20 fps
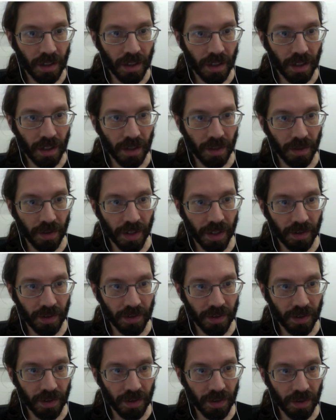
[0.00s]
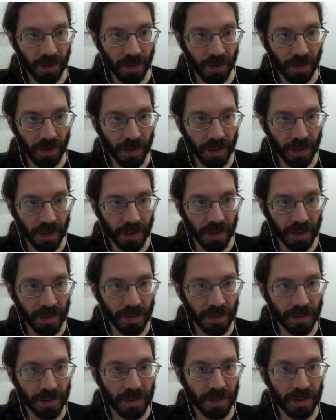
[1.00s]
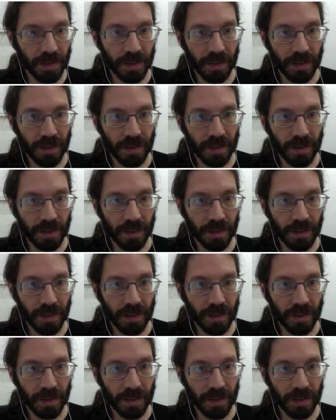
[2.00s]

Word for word: And all we have to do is